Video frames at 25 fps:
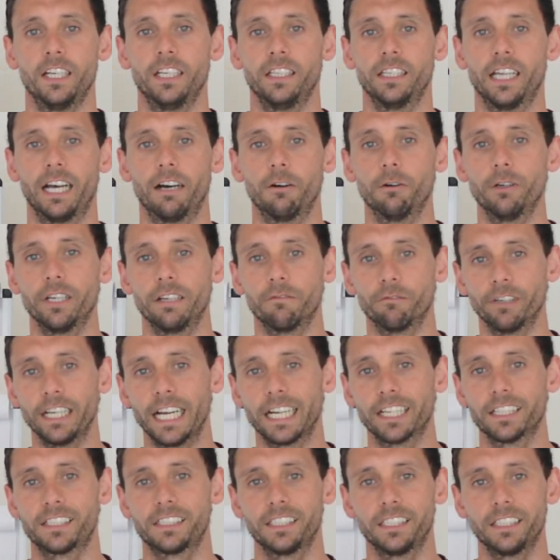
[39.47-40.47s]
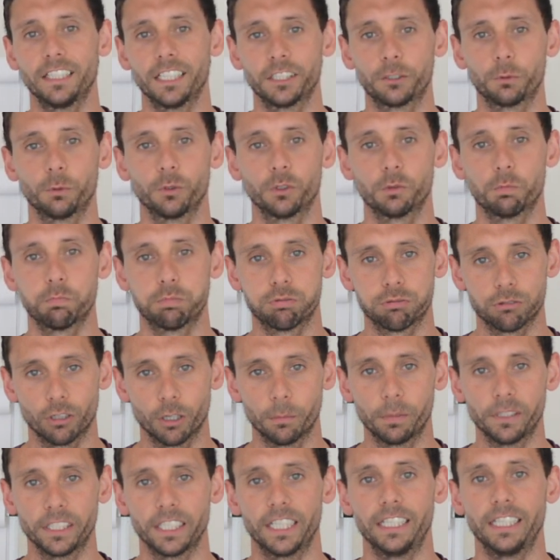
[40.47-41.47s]
Now, in reality, this was
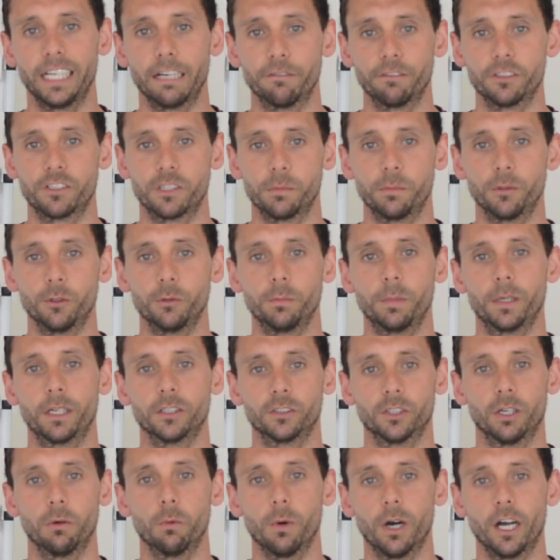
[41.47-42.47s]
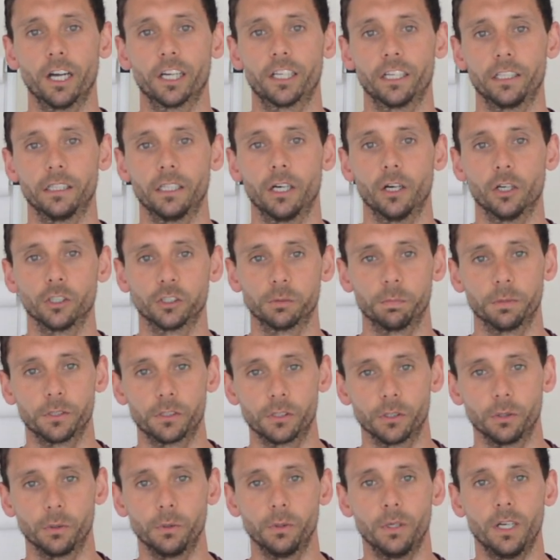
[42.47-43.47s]
probably inevitable because I work in the
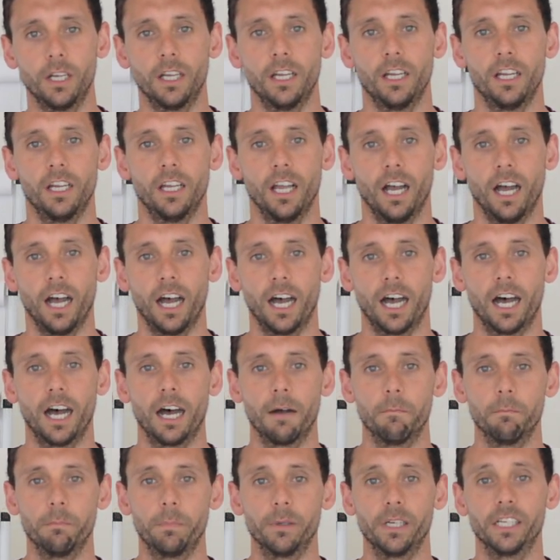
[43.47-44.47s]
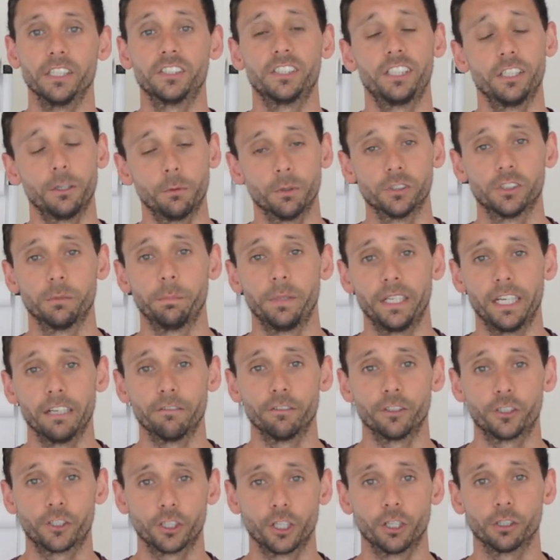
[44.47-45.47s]
hospital, but it still was a bit
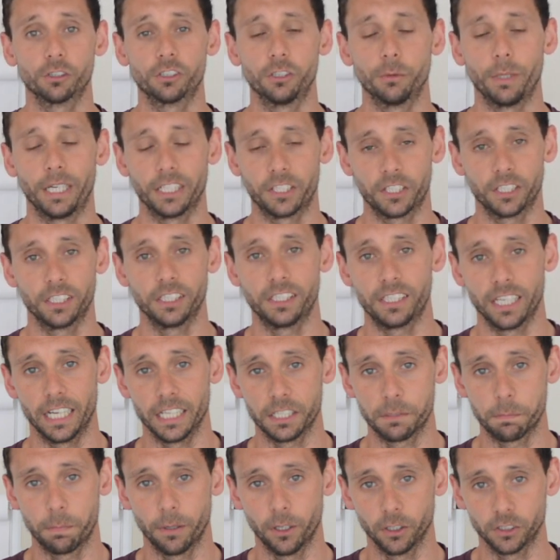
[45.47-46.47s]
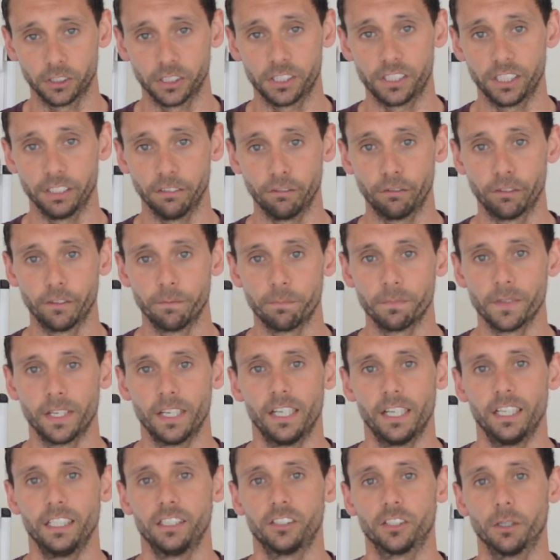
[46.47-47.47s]
of a shock to actually test positive.
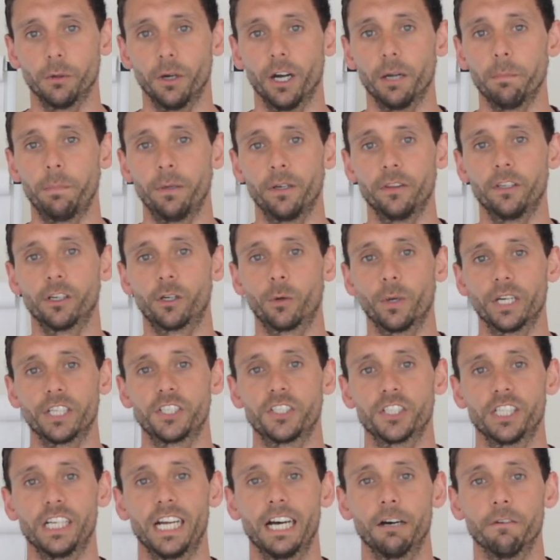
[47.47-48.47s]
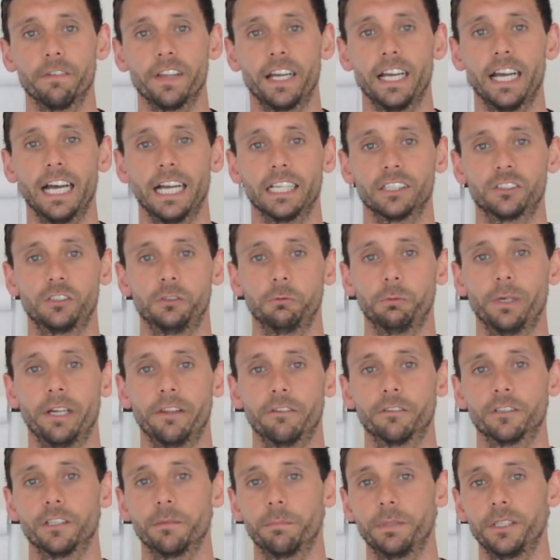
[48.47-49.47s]
So I put the question out there as to
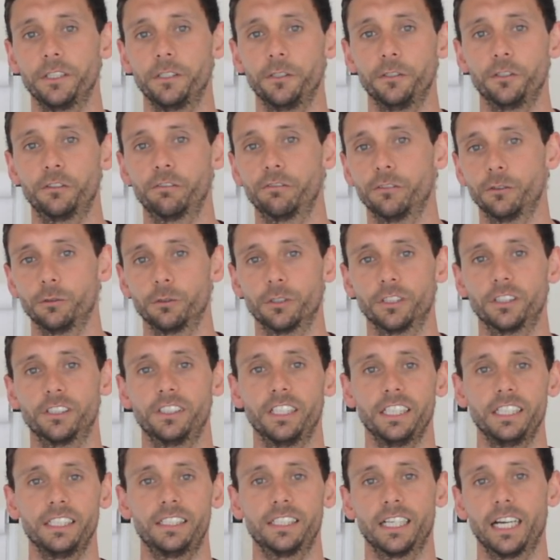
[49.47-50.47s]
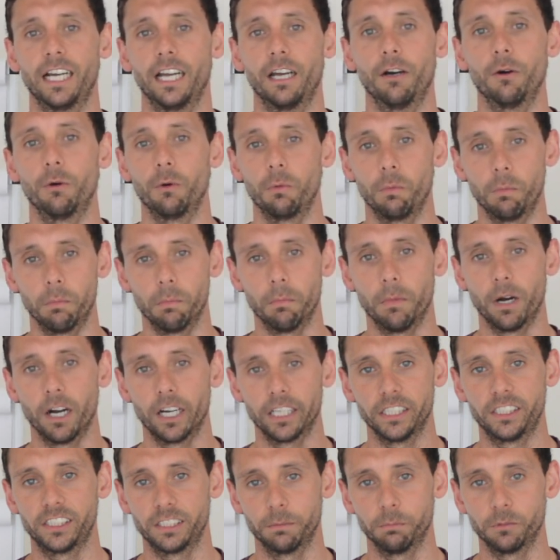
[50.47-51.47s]
whether it'd be useful to detail
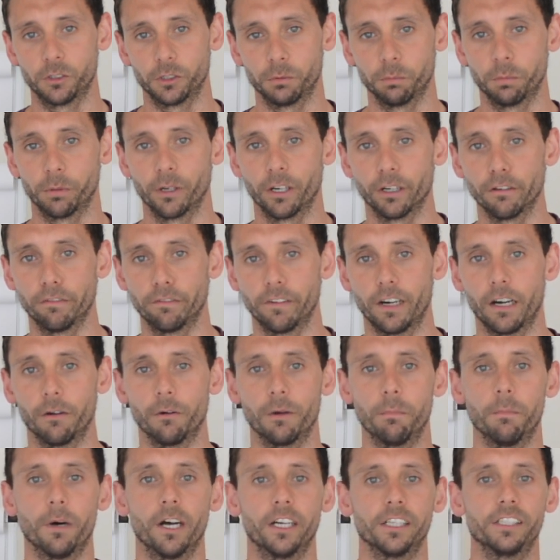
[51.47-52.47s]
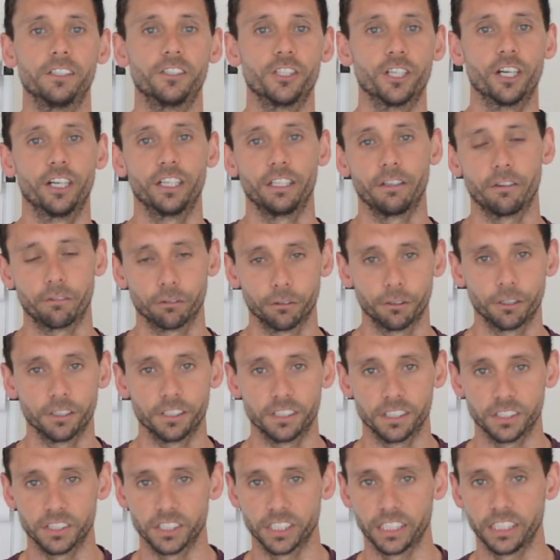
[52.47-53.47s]
my symptom profile and my journey through the
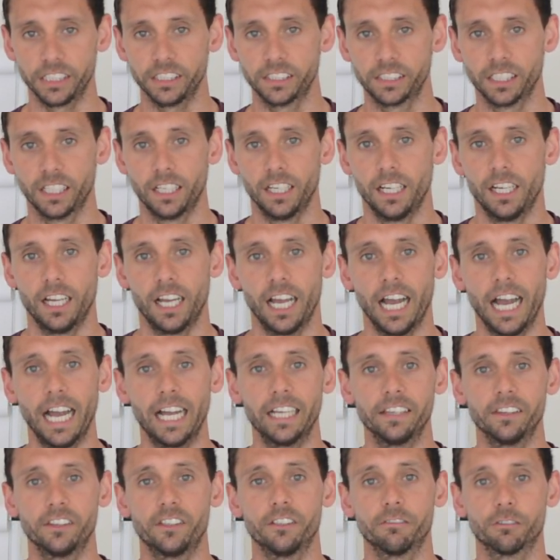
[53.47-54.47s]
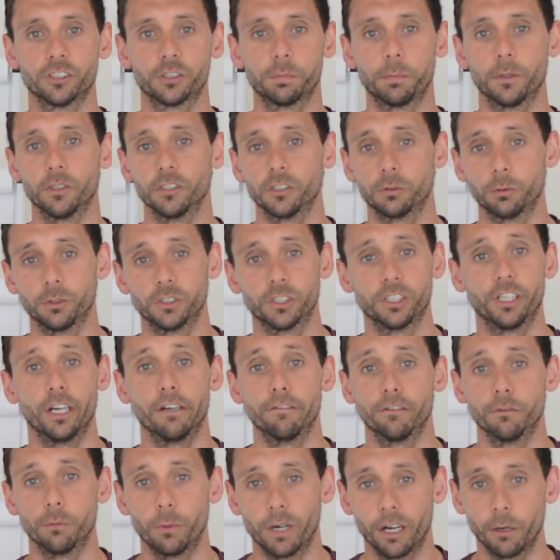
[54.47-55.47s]
disease, and the response was an
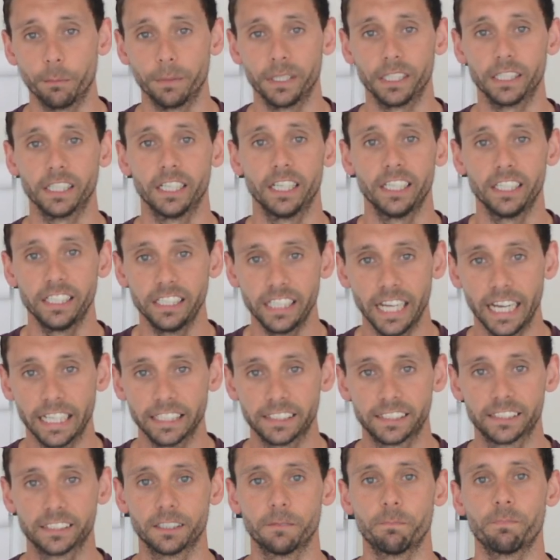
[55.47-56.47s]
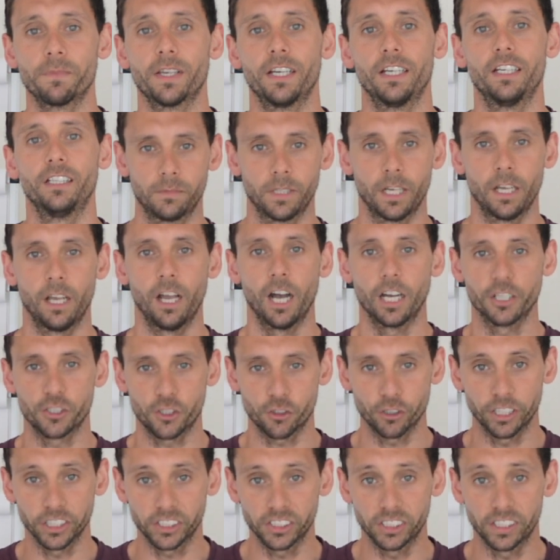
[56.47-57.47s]
overwhelming yes. I
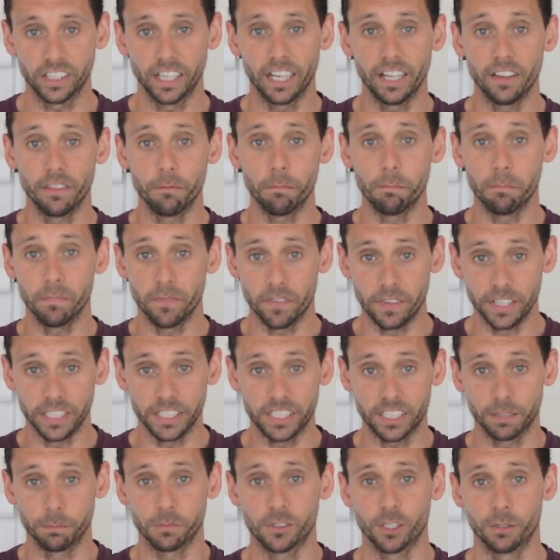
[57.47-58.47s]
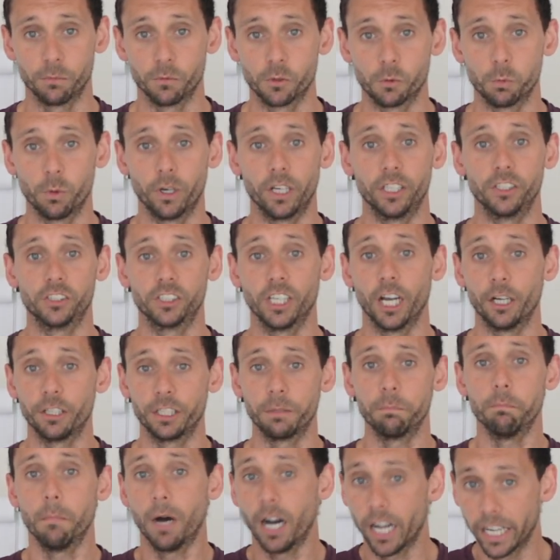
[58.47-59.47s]
stress that these symptoms was
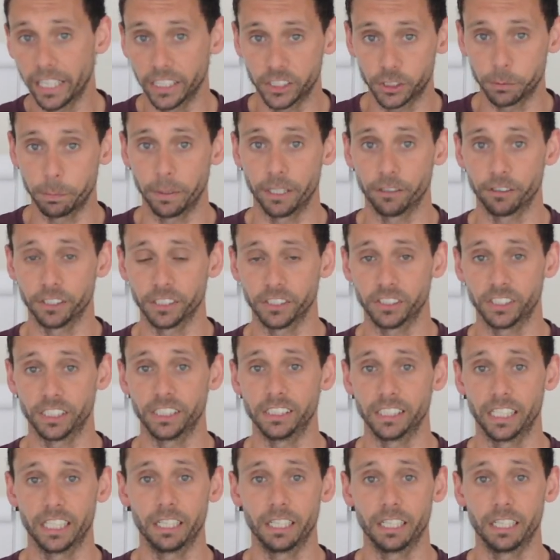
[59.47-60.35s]
only my experiences.